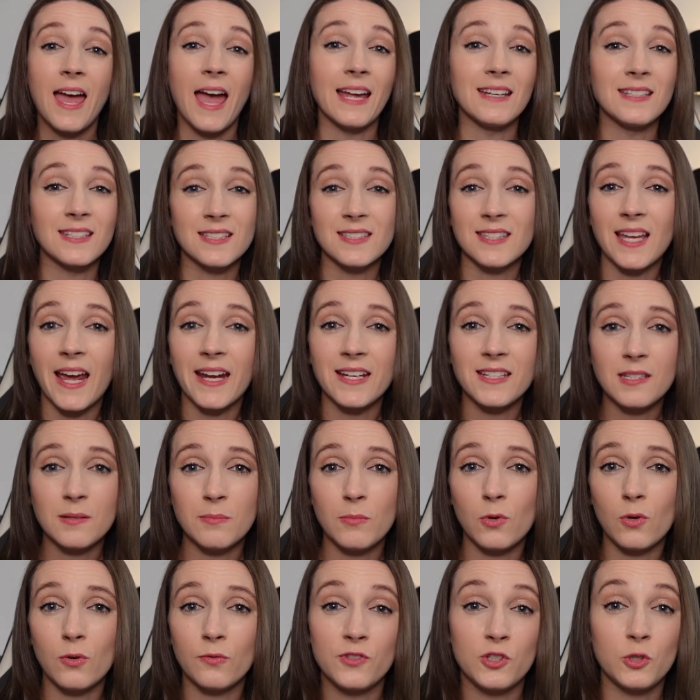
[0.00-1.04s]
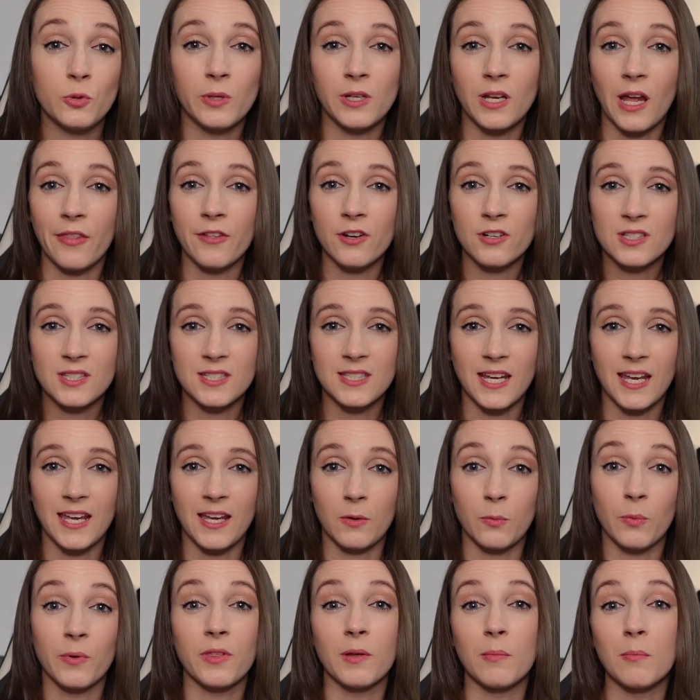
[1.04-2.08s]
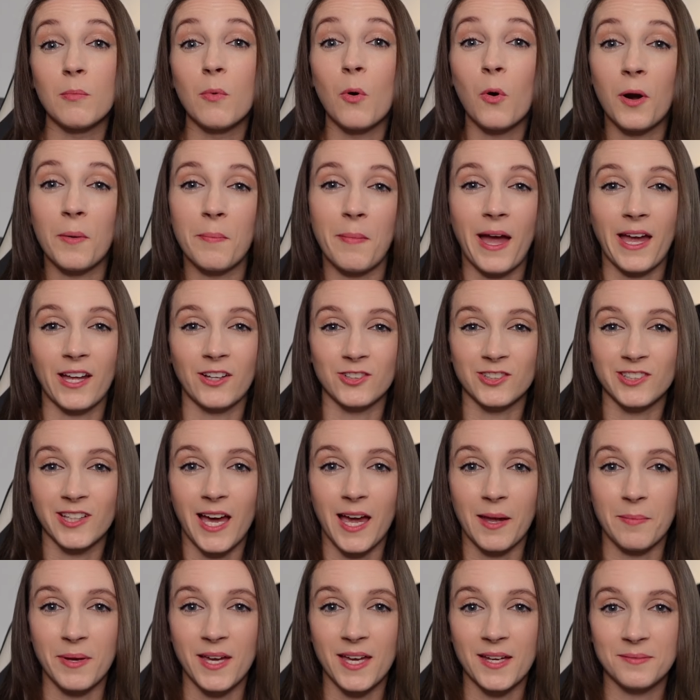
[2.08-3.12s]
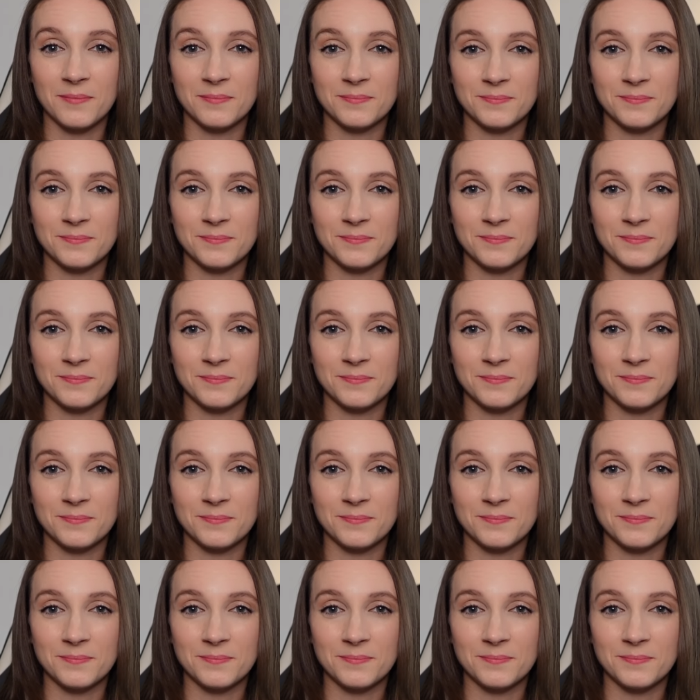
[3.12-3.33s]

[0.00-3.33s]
and decide to move to another state with a more mild climate.